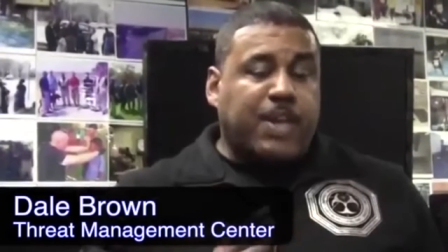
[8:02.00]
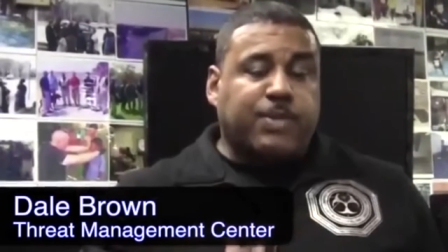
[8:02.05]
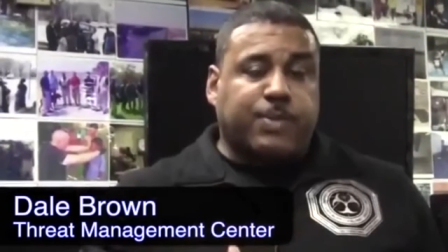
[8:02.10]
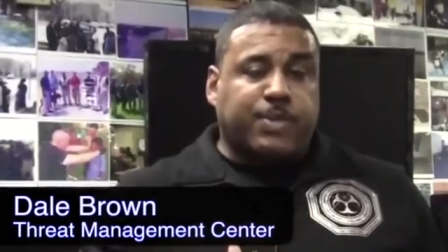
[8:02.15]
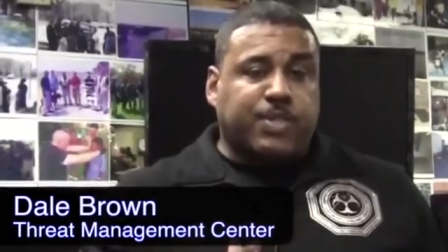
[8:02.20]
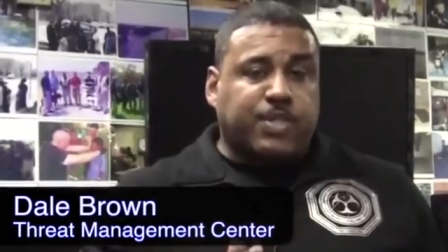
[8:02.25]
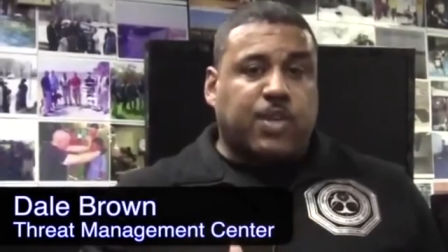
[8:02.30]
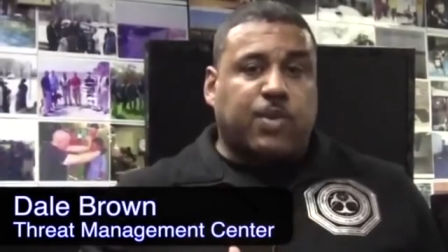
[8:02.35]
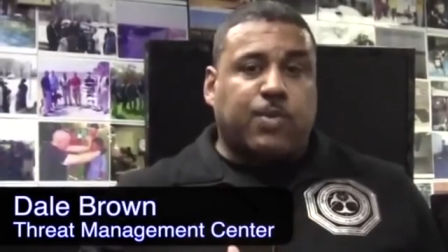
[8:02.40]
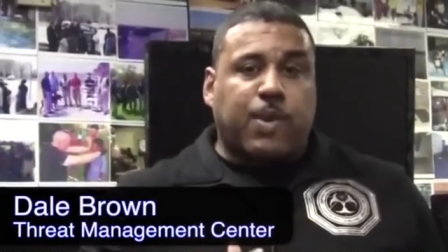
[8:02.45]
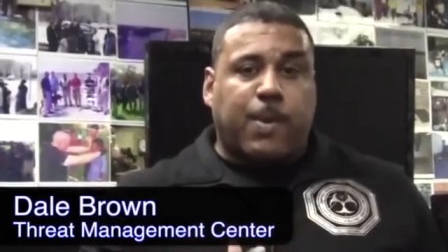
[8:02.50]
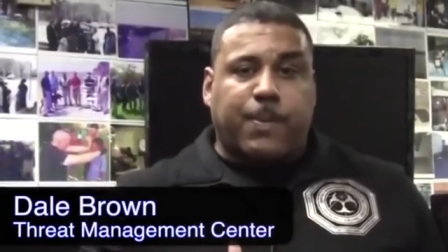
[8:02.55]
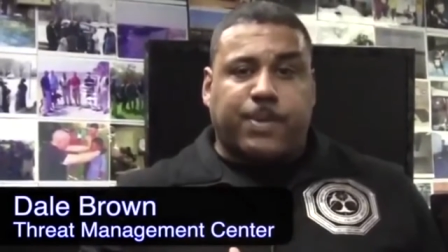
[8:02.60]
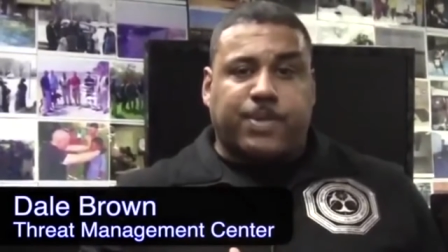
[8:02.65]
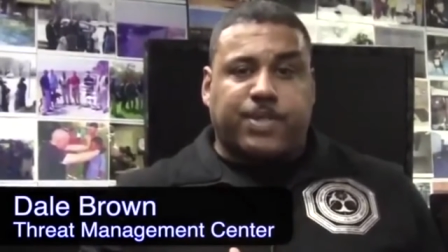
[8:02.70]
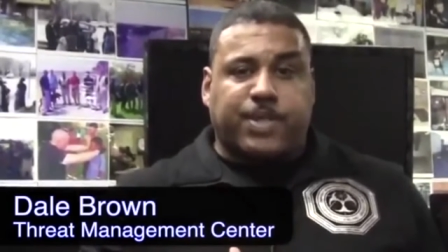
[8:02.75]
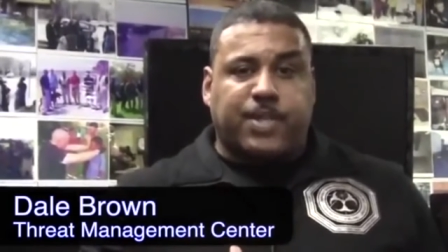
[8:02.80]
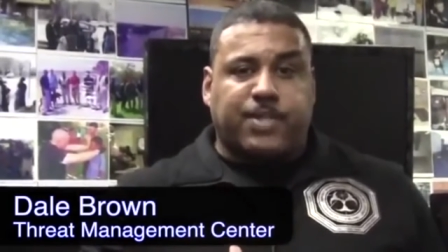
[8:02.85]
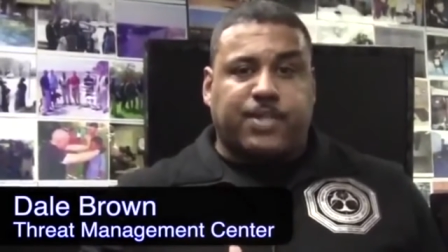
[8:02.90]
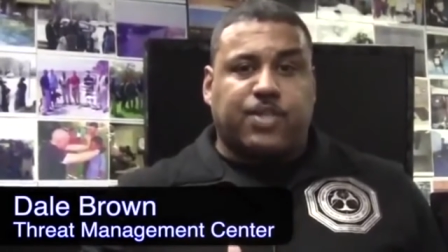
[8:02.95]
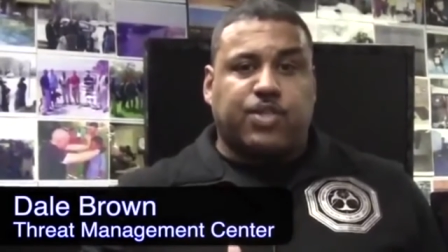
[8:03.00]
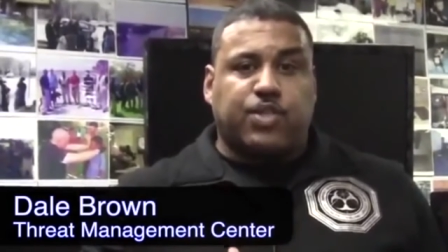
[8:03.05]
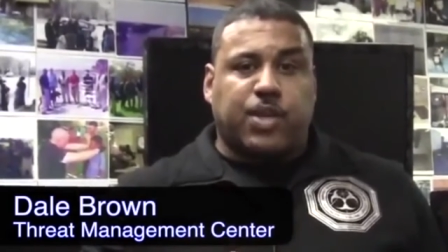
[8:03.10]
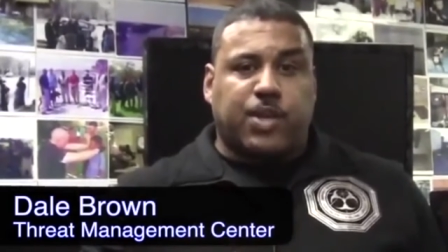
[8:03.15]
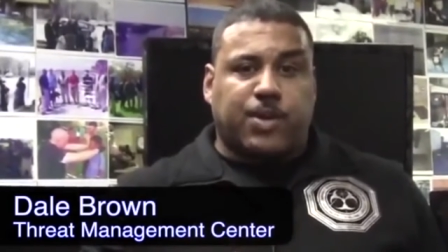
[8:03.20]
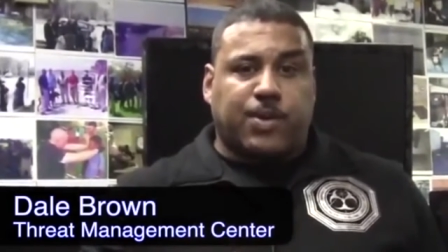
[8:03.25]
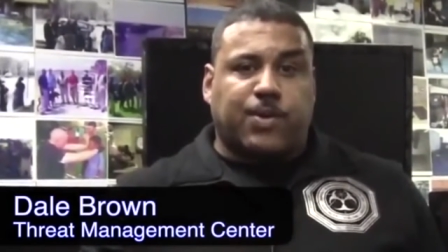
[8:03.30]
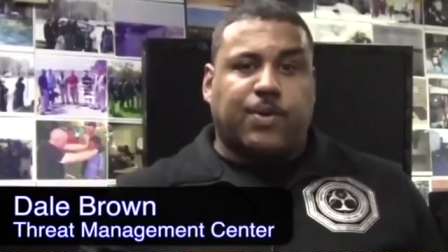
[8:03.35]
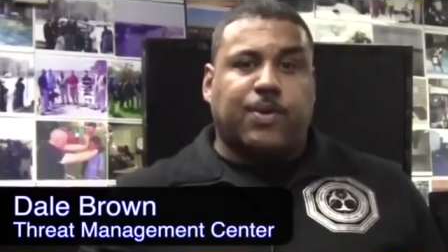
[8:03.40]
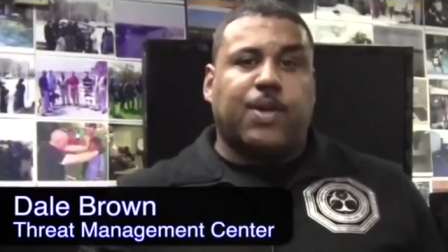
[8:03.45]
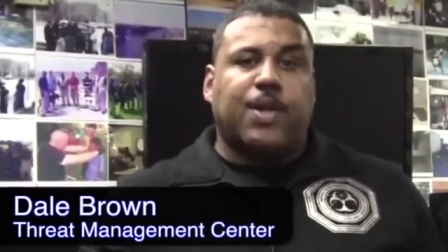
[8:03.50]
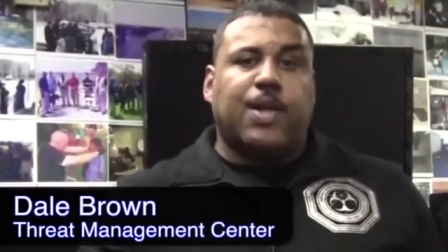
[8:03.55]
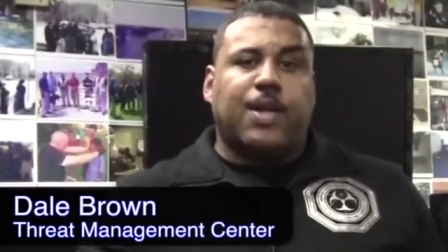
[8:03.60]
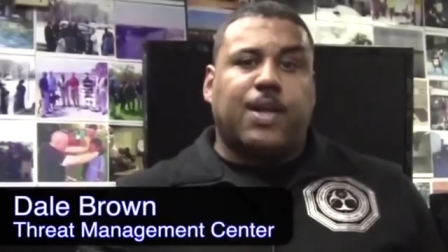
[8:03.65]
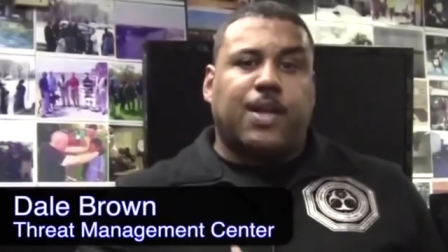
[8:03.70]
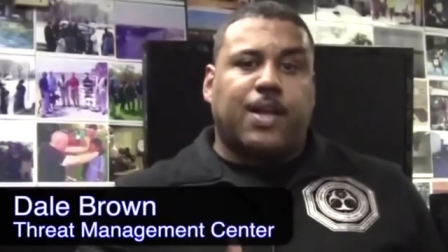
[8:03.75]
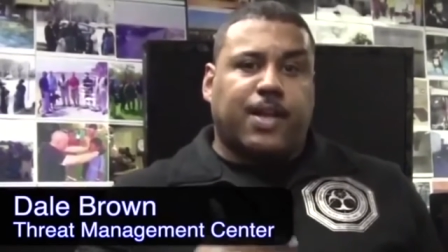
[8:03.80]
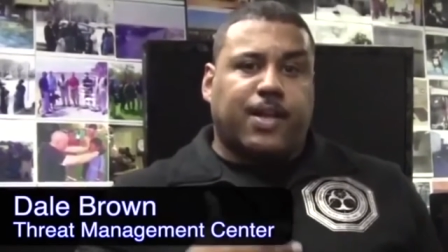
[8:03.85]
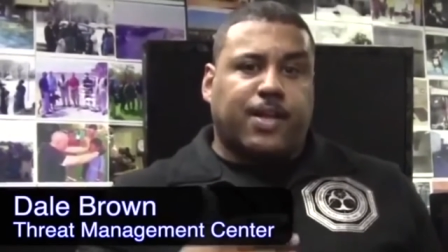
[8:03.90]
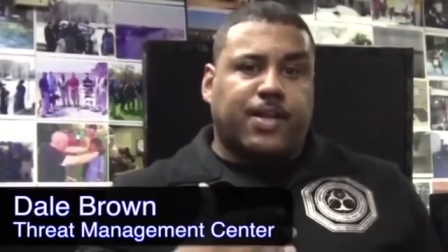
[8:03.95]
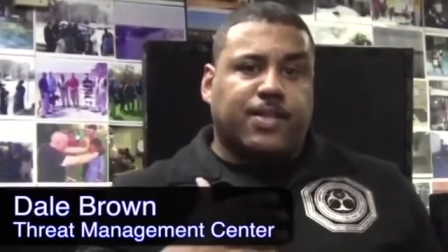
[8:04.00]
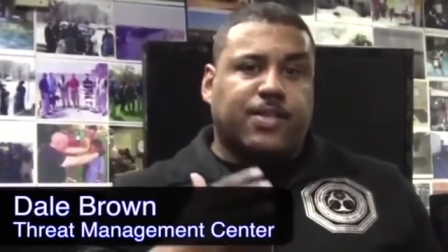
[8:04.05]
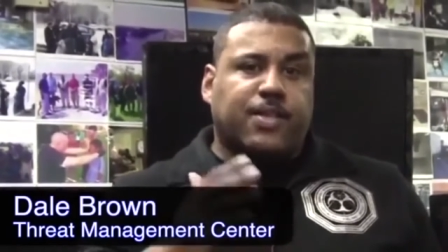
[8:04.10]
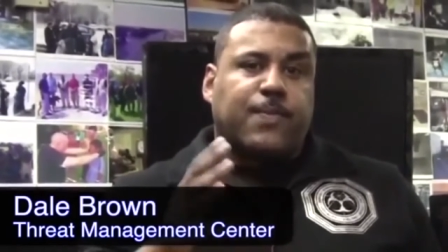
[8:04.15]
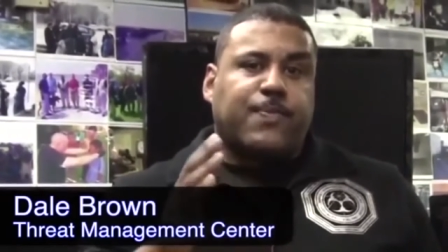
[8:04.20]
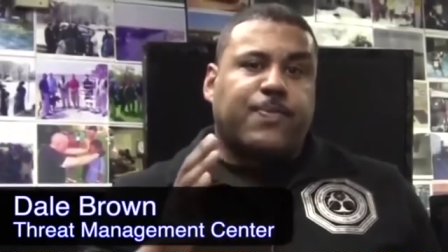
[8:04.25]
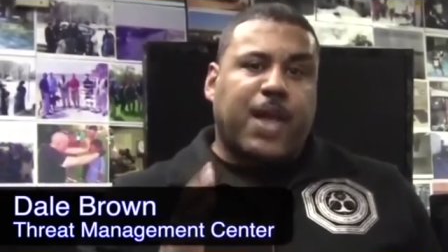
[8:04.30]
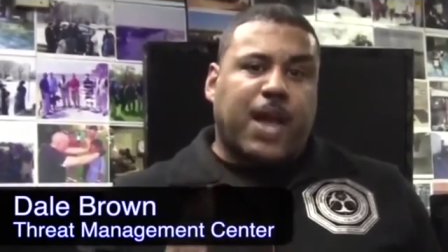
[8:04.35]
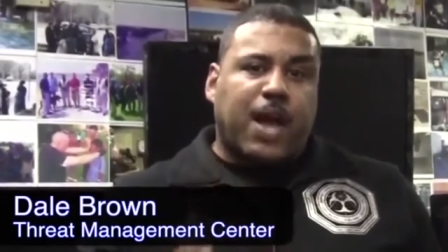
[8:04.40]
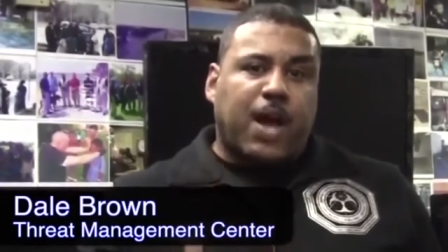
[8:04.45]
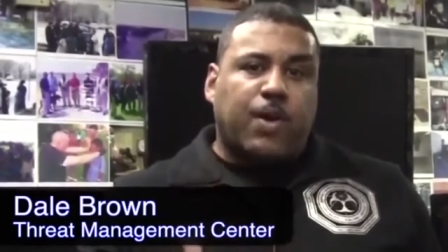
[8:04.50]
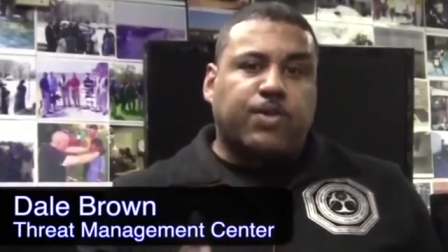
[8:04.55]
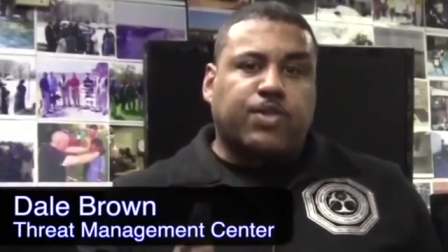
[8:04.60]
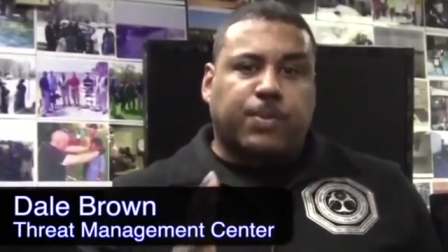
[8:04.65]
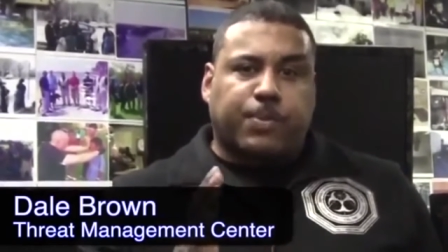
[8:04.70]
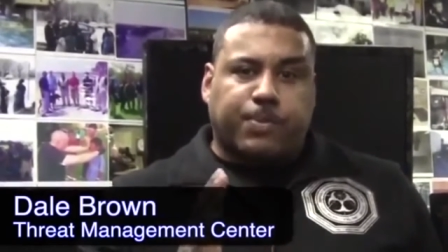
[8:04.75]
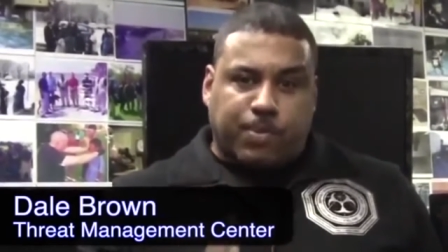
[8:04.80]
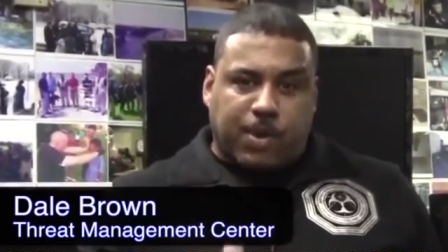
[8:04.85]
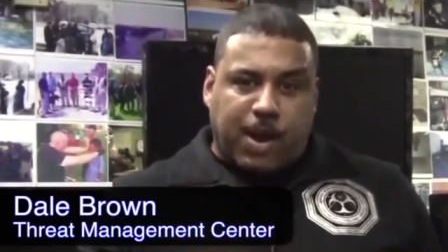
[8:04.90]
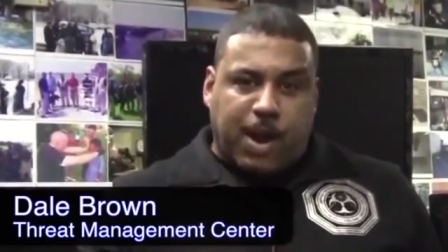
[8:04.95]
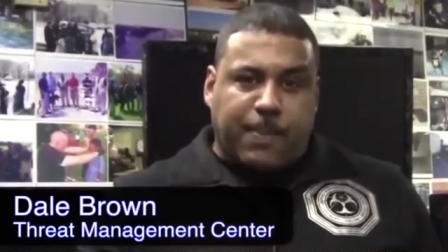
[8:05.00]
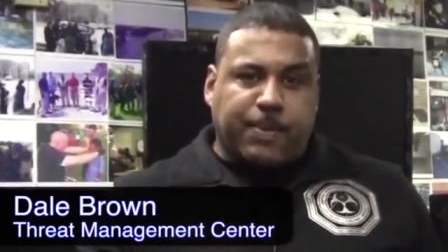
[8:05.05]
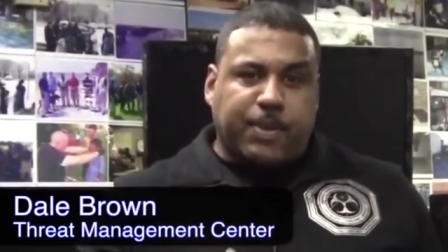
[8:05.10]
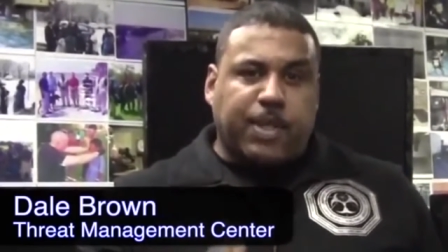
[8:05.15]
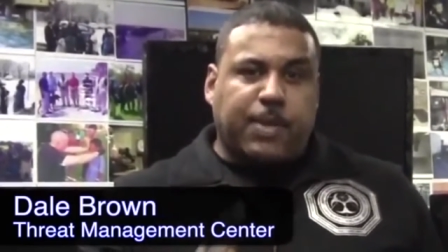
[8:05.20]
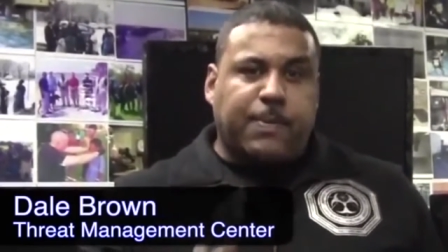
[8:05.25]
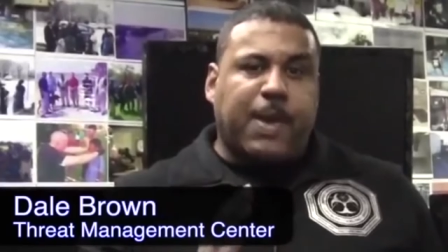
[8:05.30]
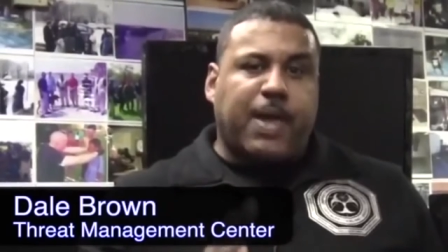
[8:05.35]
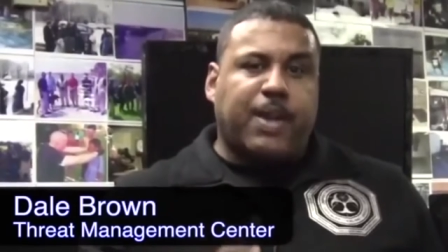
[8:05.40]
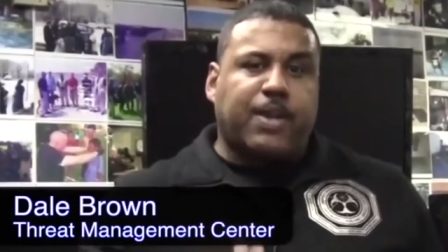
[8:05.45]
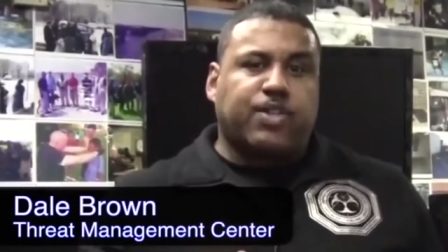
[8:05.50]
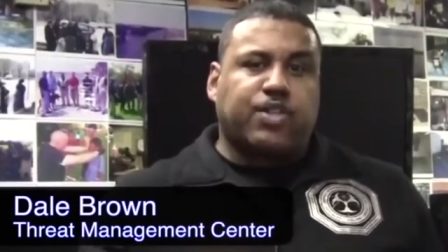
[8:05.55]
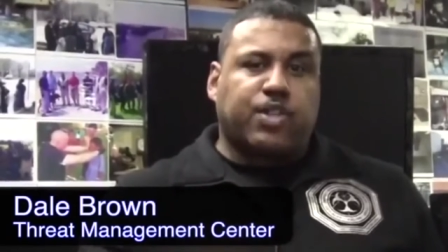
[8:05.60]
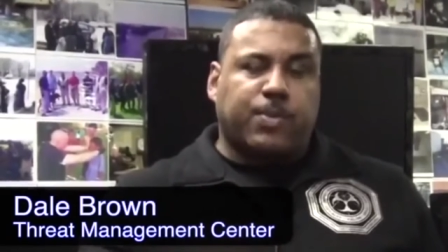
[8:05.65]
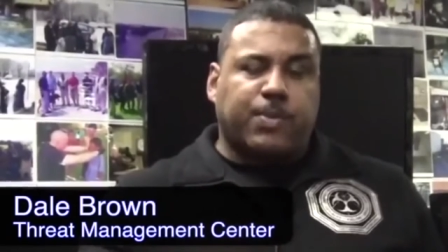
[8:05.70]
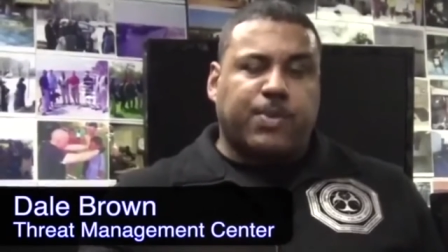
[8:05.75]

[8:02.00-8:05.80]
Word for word: Dale Brown. I'll throw in an interview he did on a podcast uh, recently.